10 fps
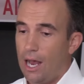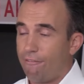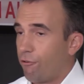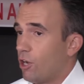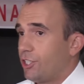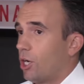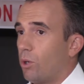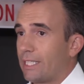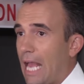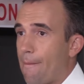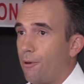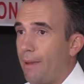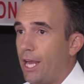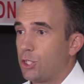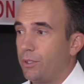Uh, for us here at One Capital
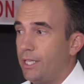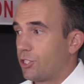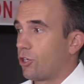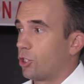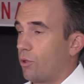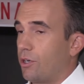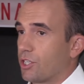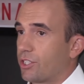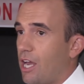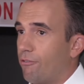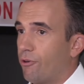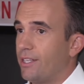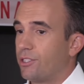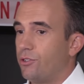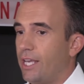Management, it starts with our
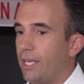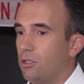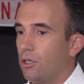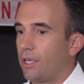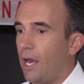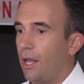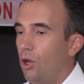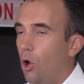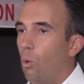discovery to take a look at